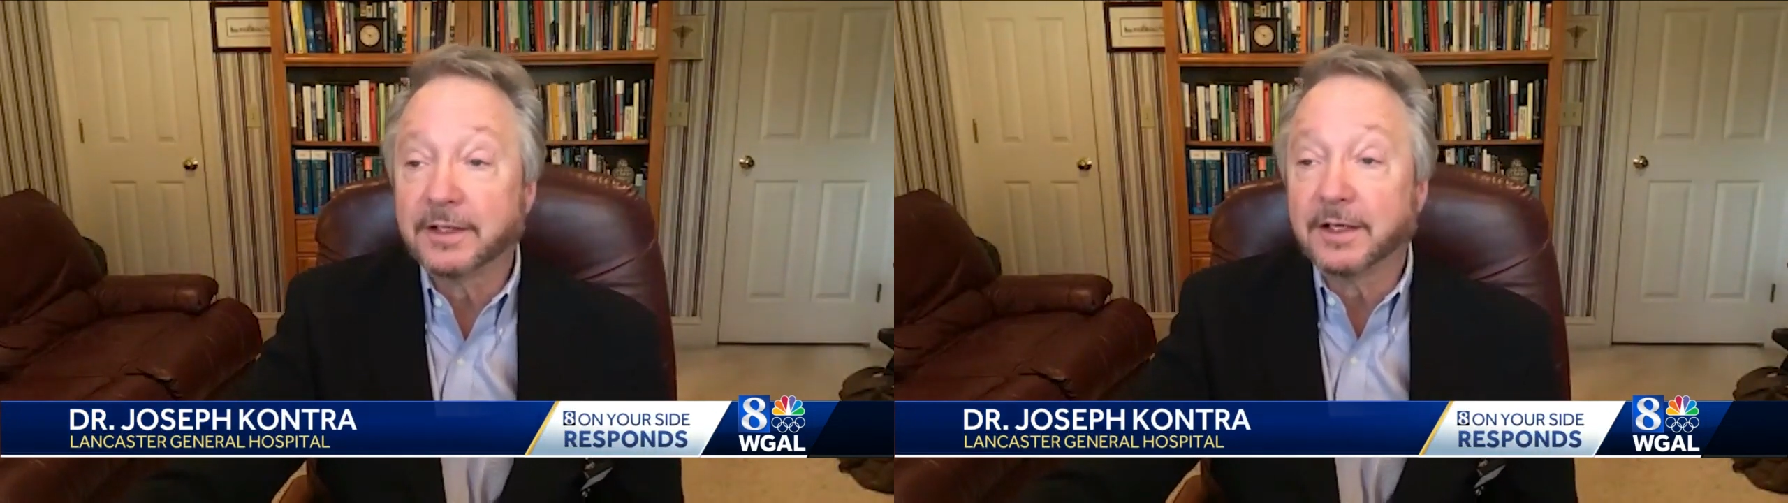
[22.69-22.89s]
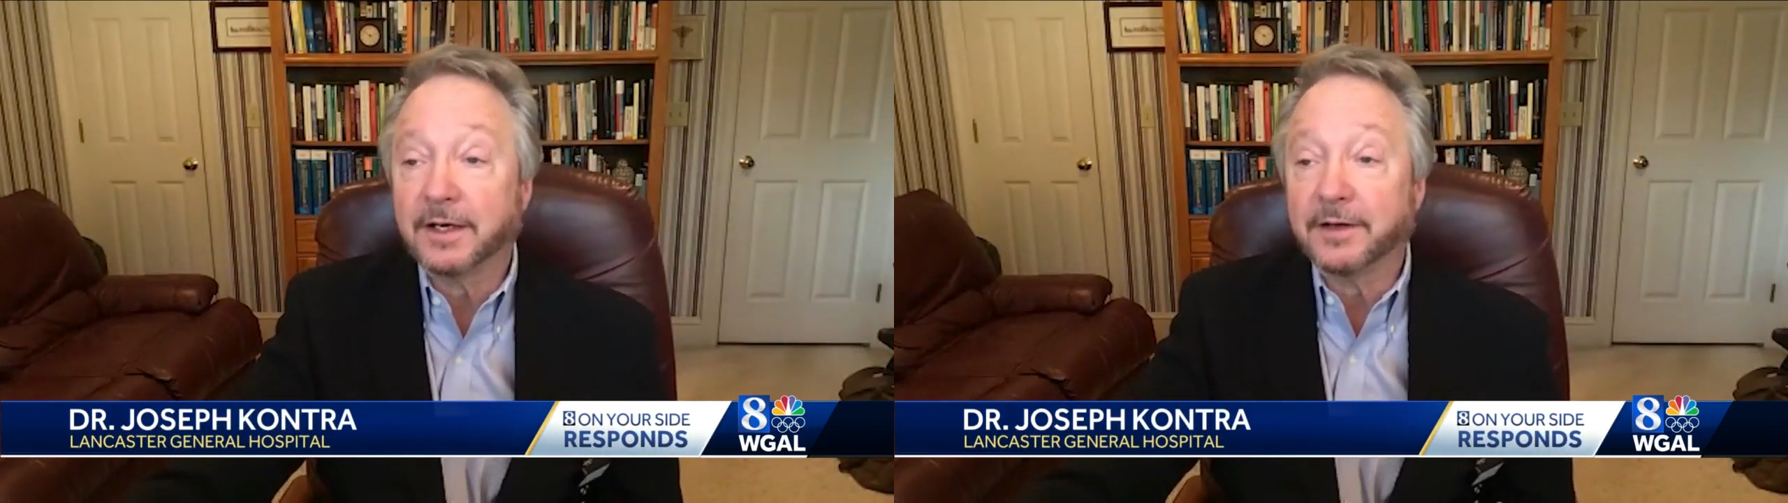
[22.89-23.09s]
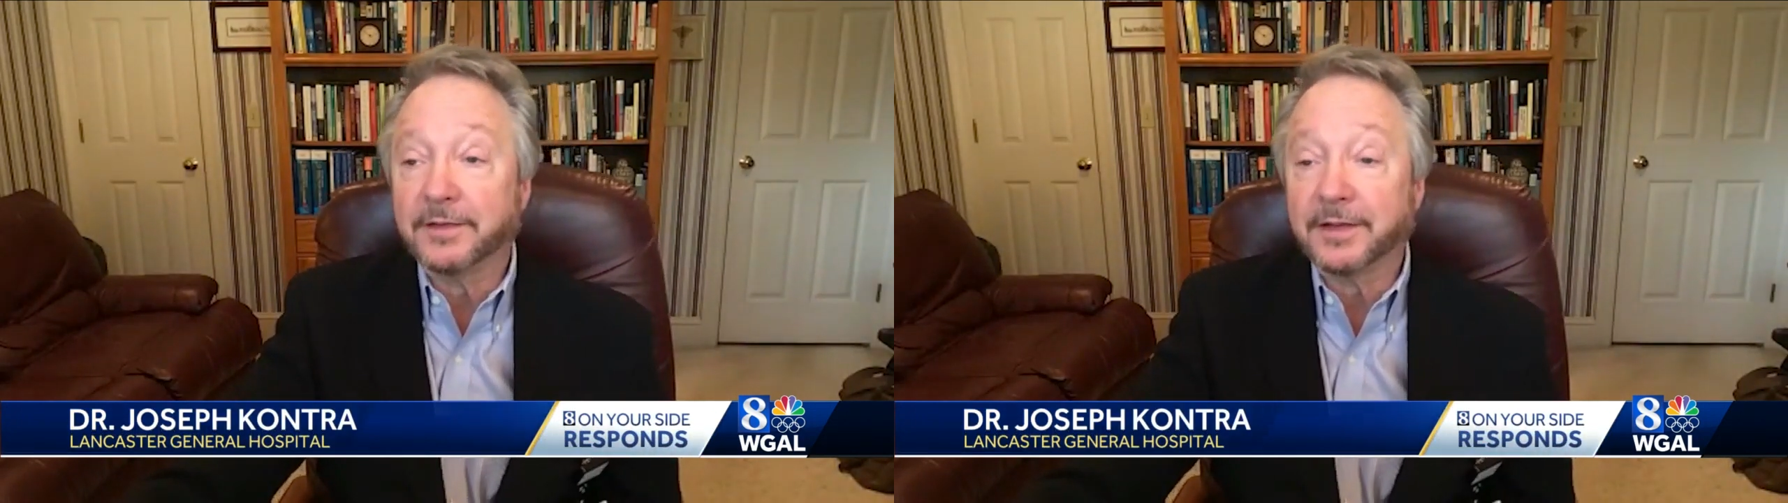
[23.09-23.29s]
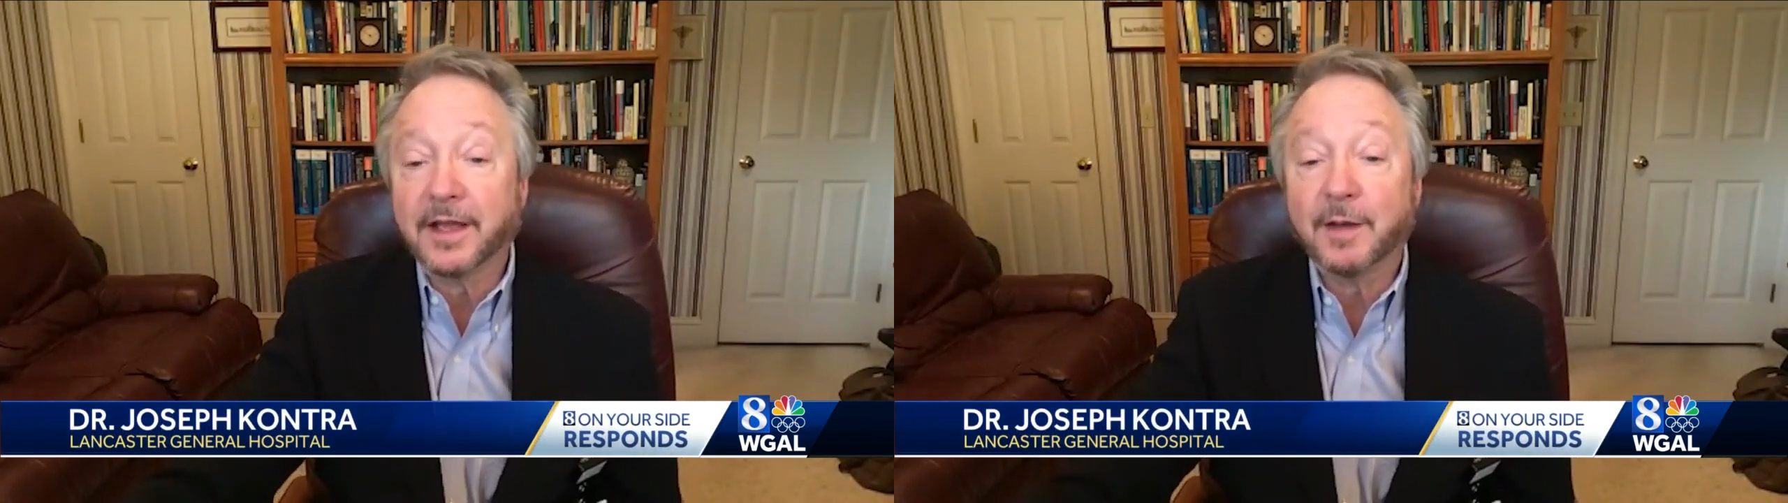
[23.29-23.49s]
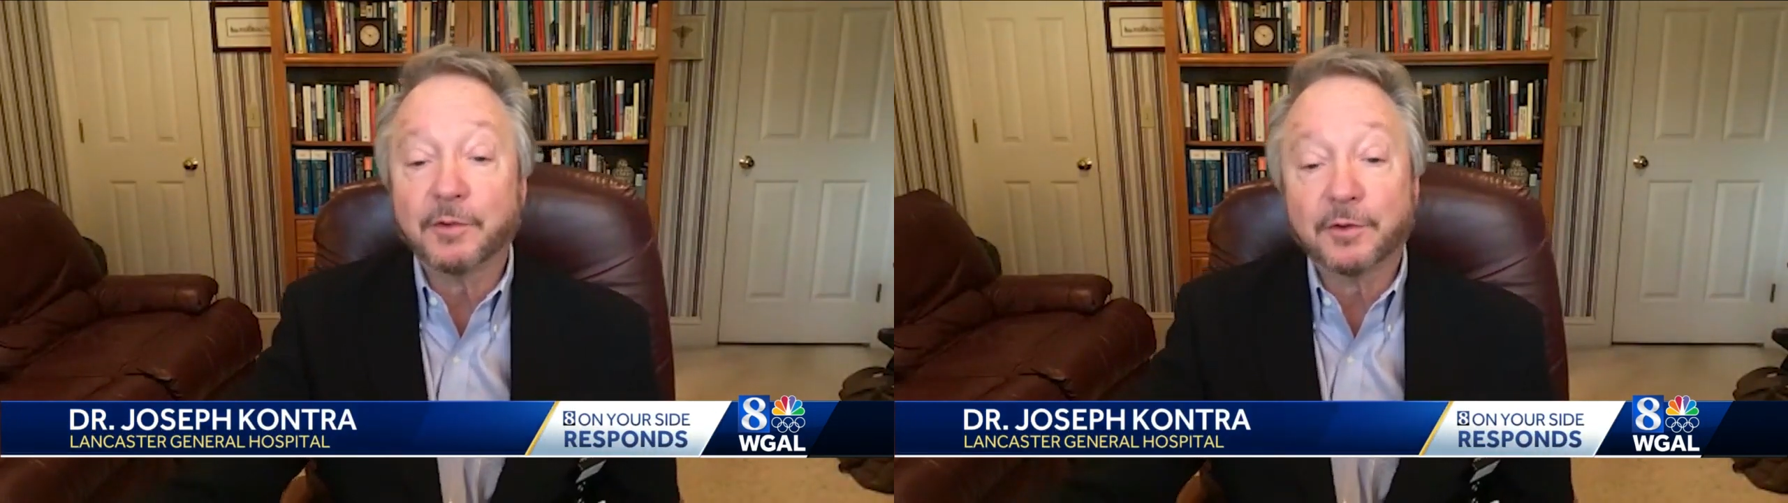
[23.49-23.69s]
uh, the
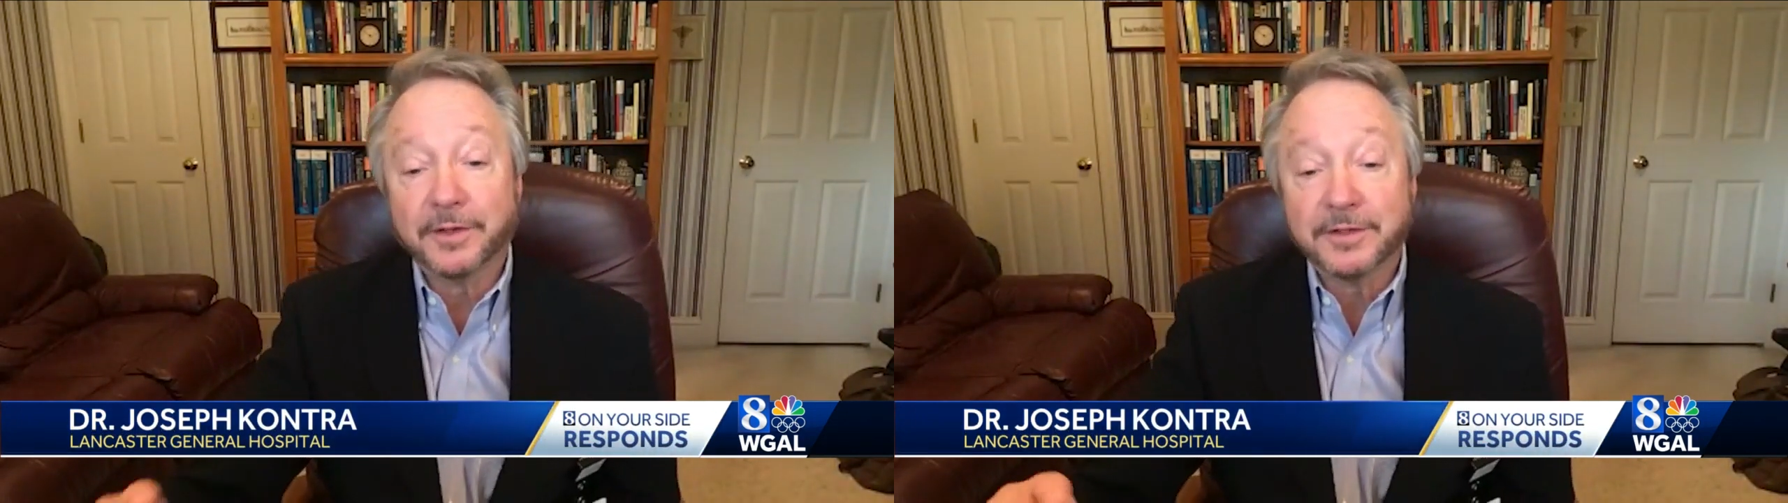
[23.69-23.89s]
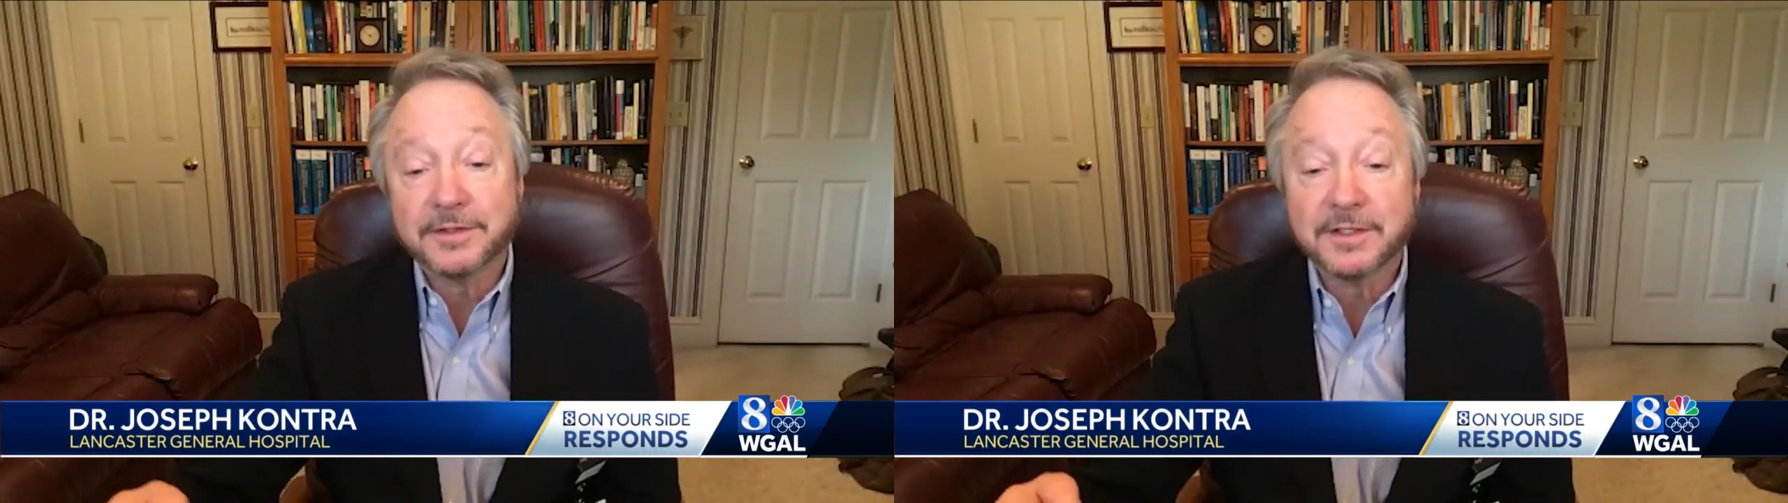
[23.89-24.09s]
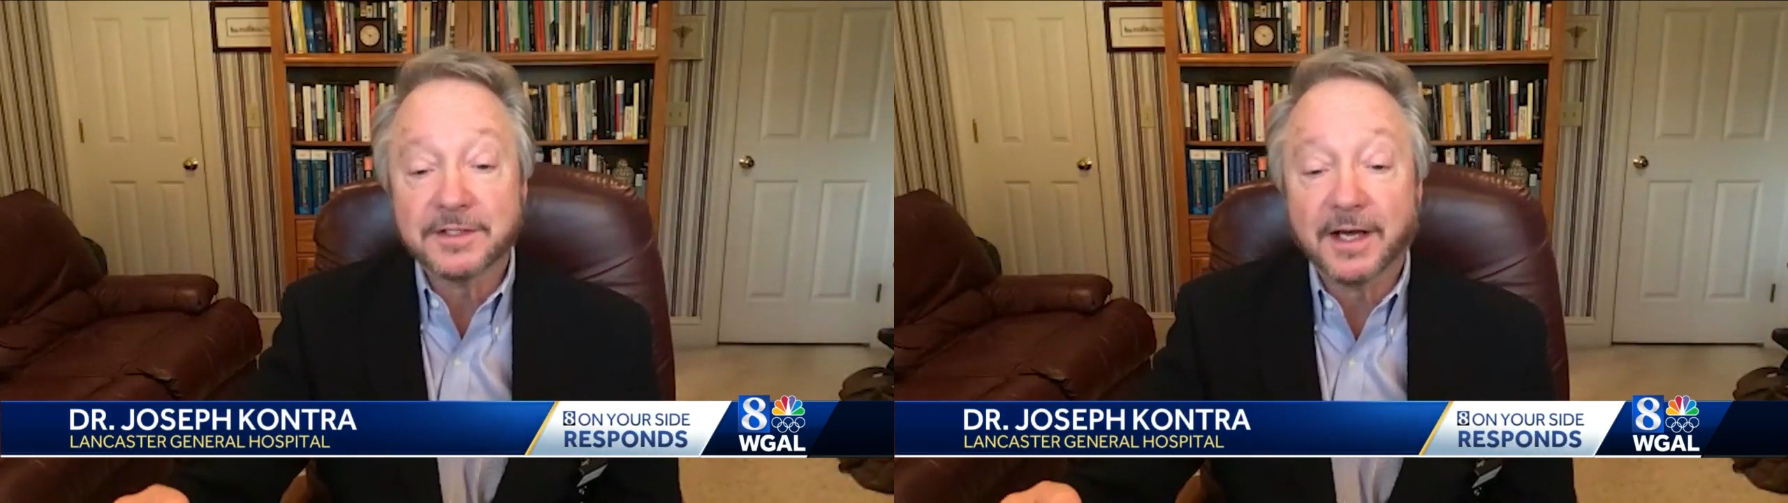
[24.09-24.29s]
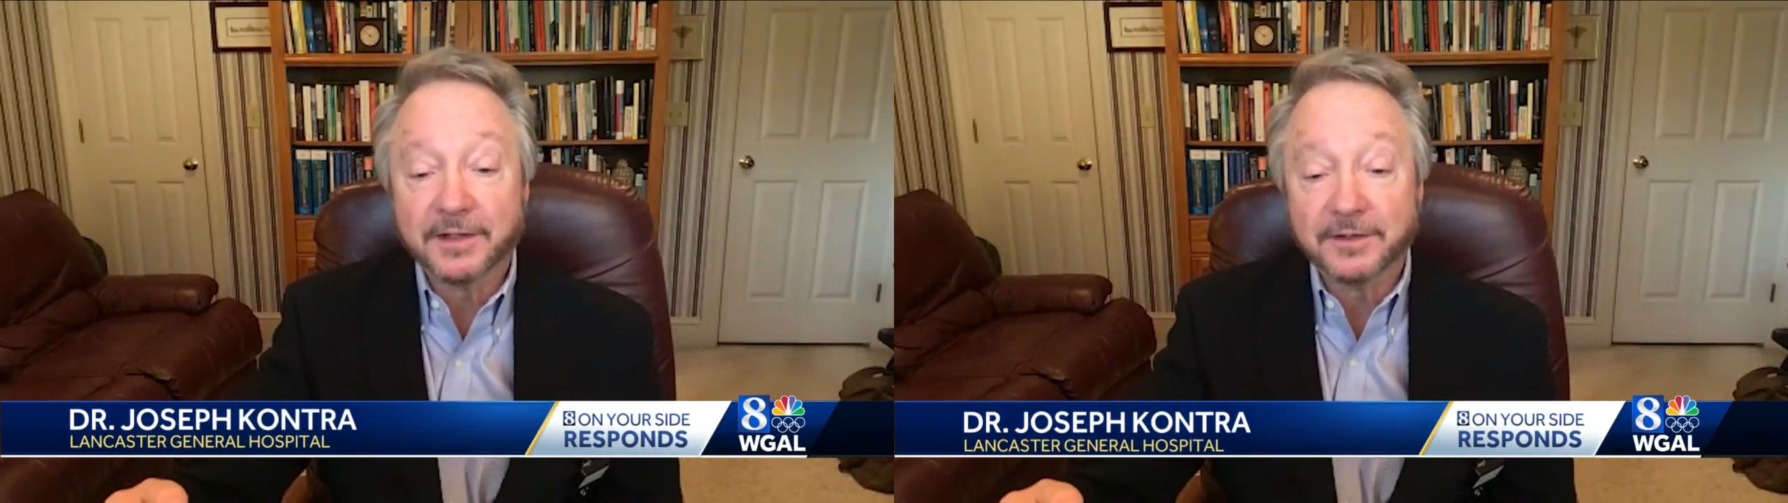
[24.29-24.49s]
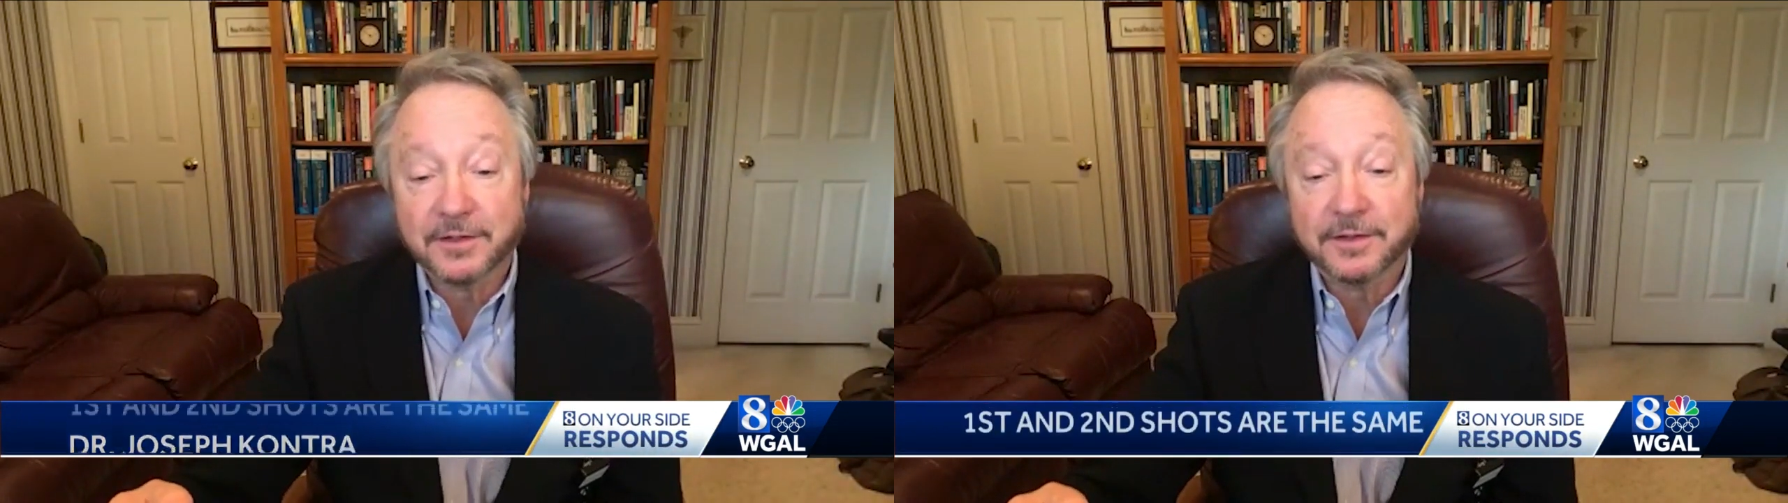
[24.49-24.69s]
chemical that's
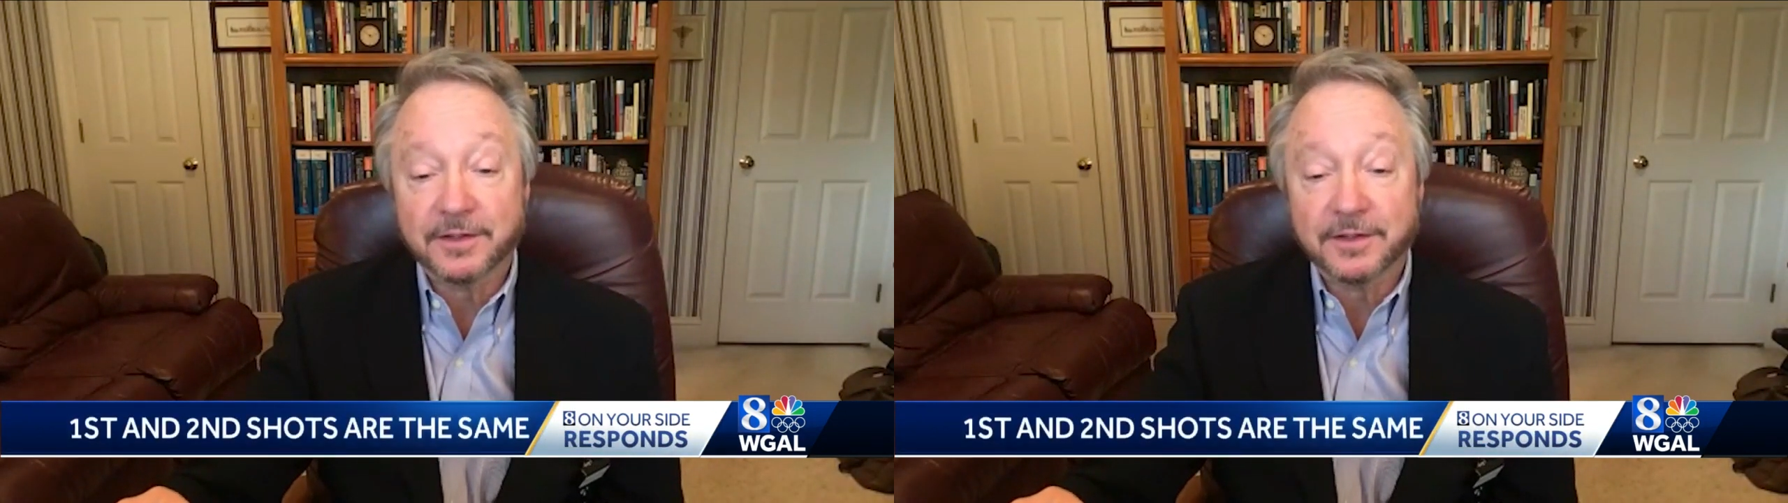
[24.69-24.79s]
inside the,